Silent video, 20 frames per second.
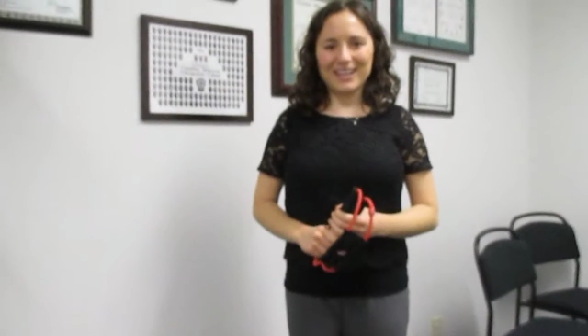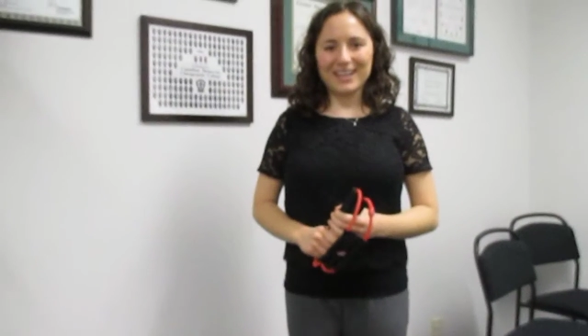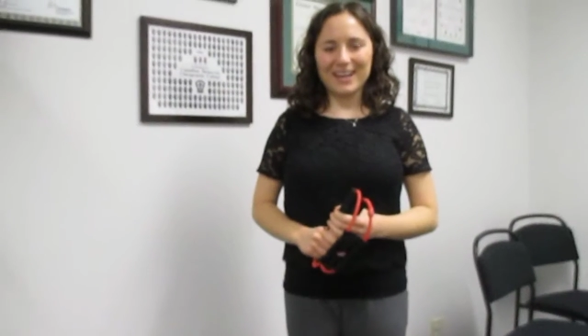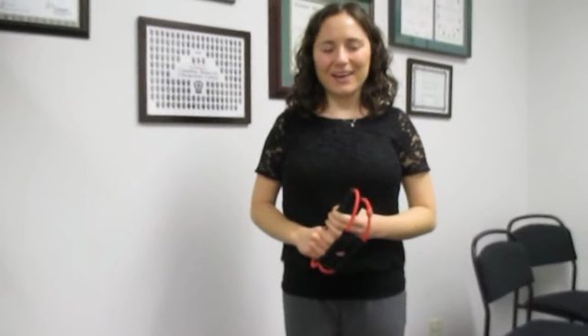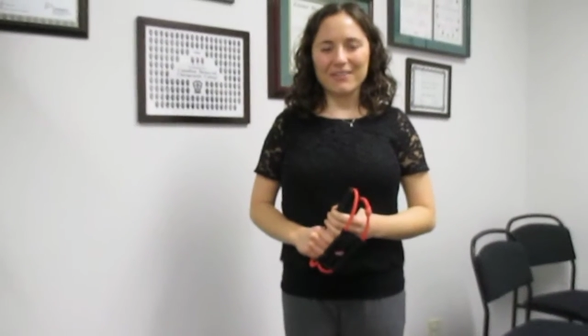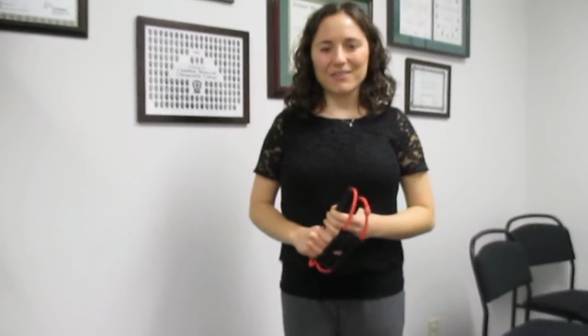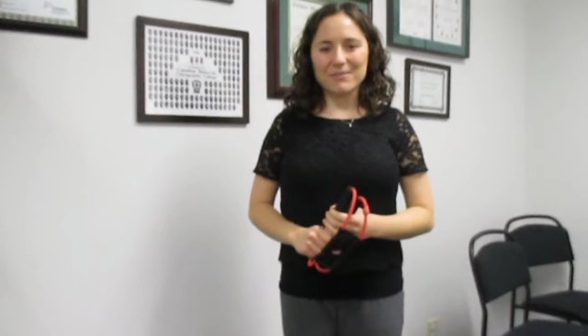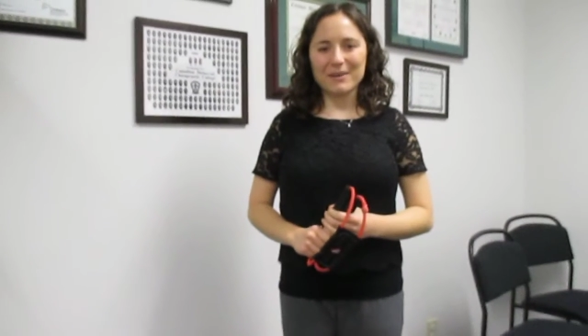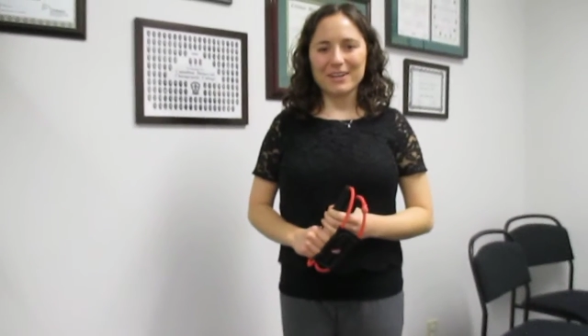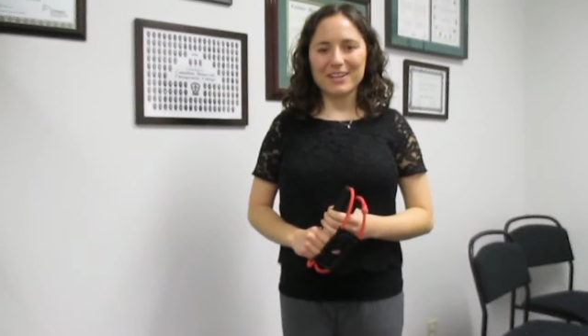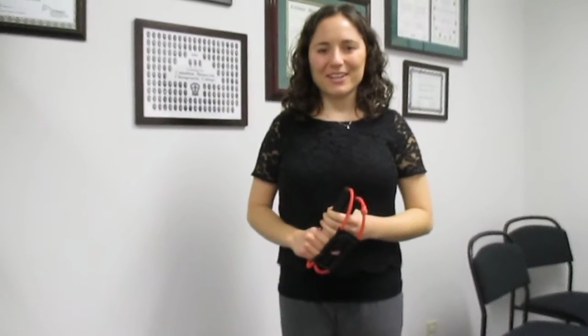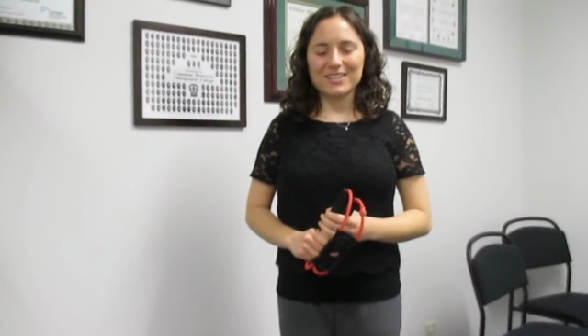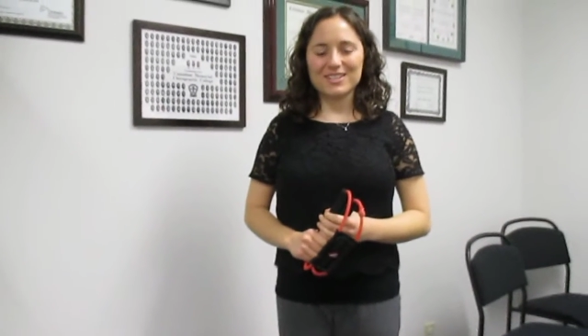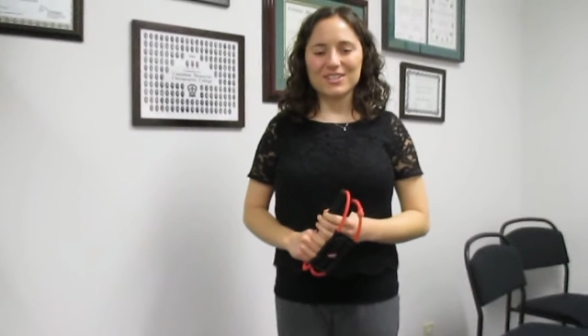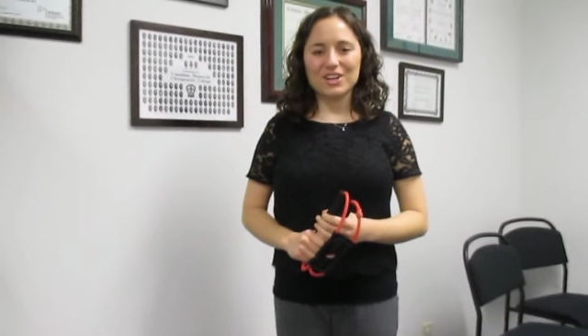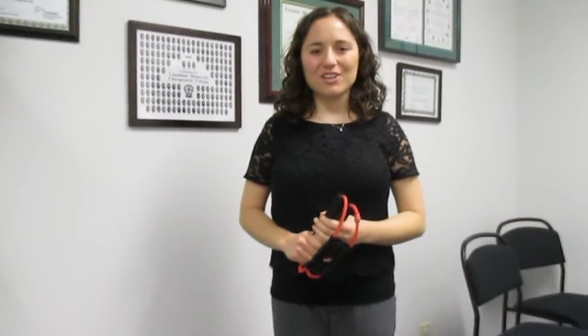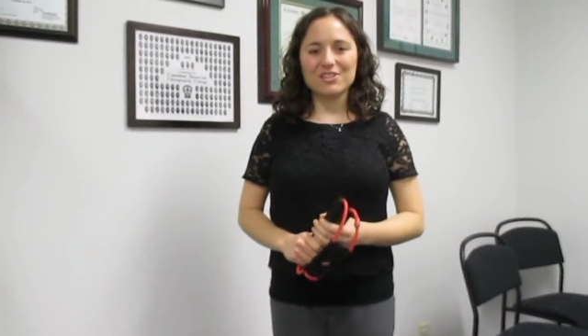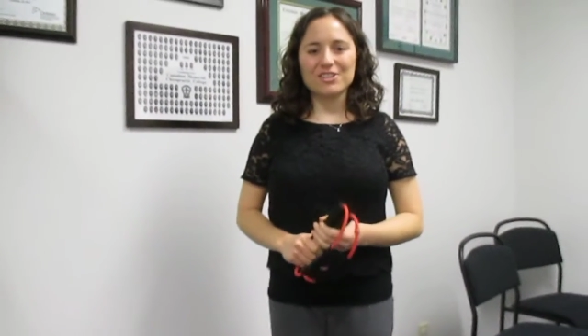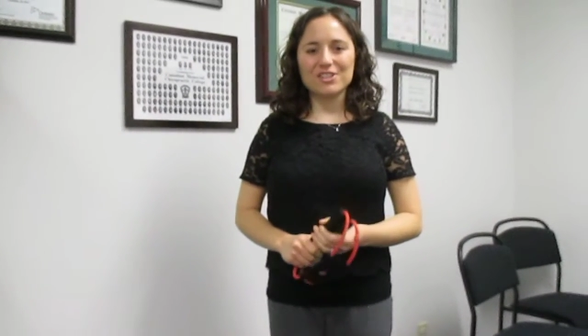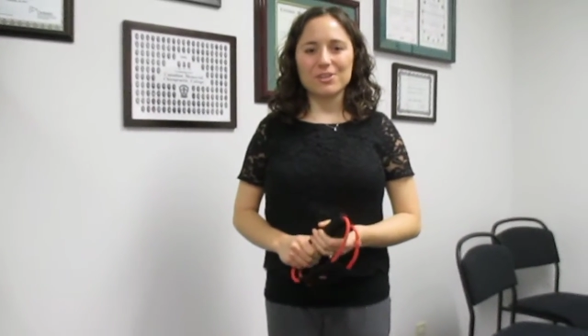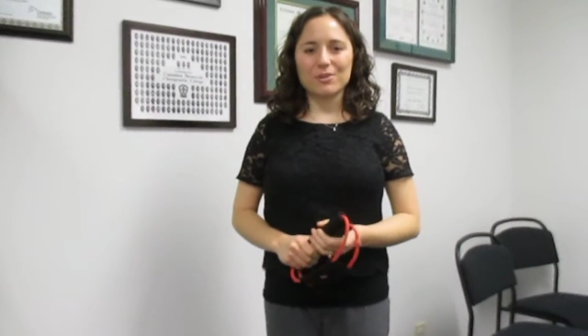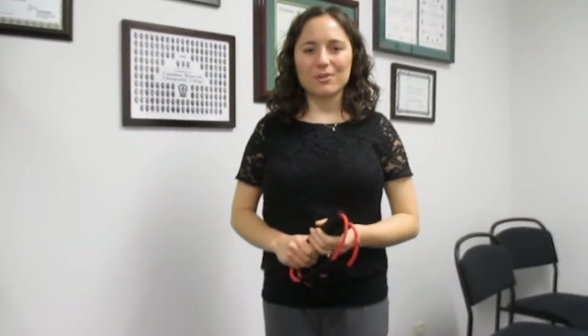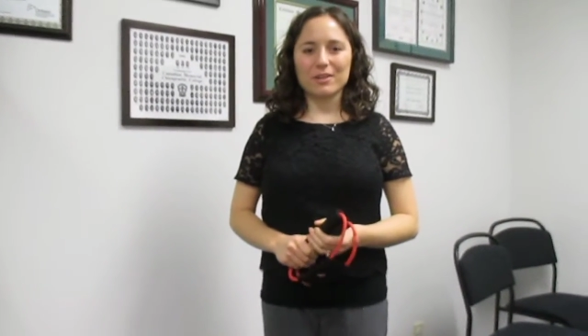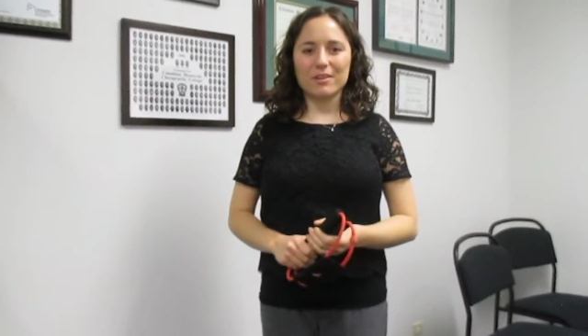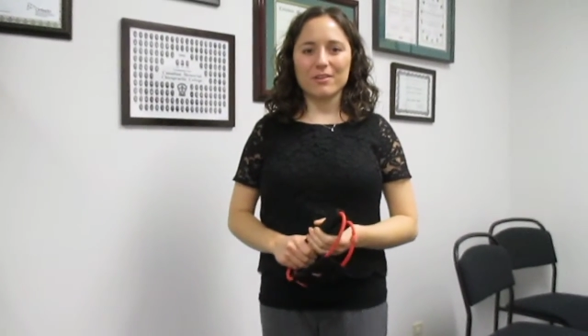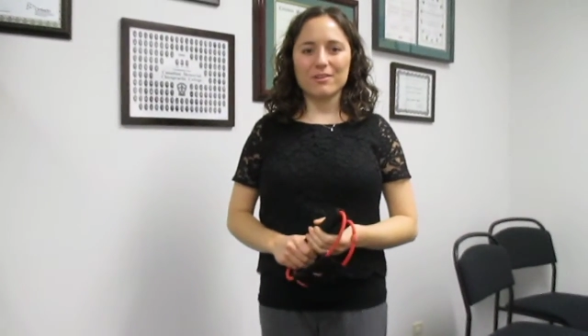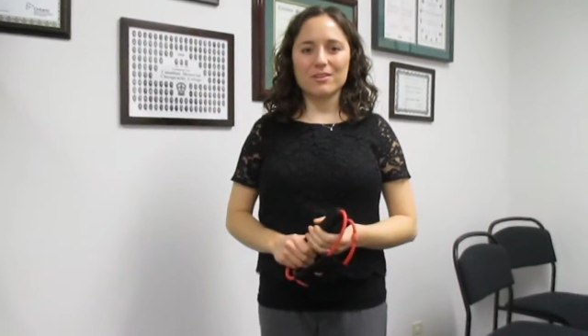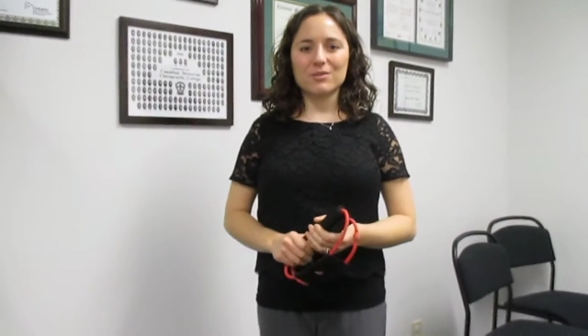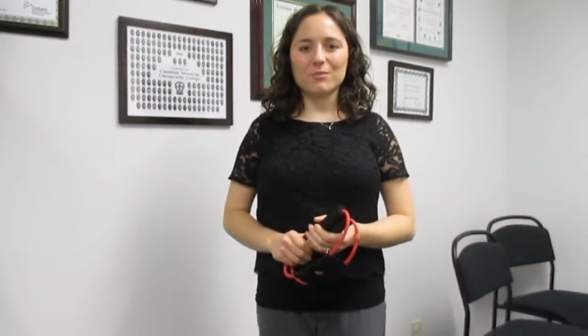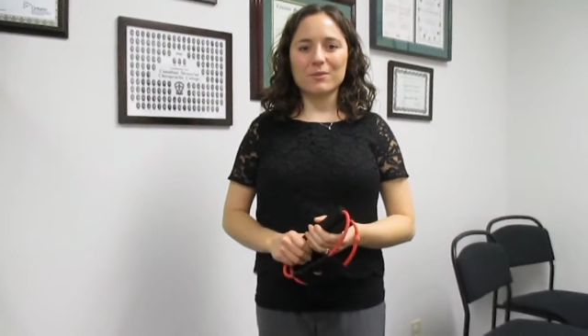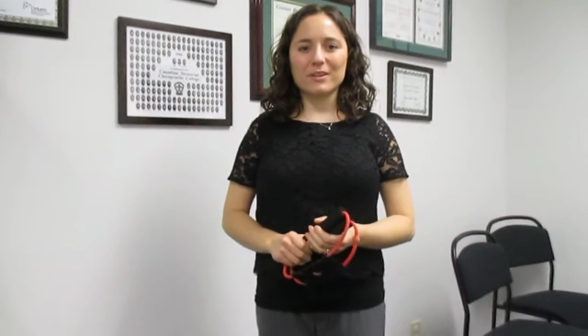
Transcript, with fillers: Hey everybody, it's Dr. Doni. This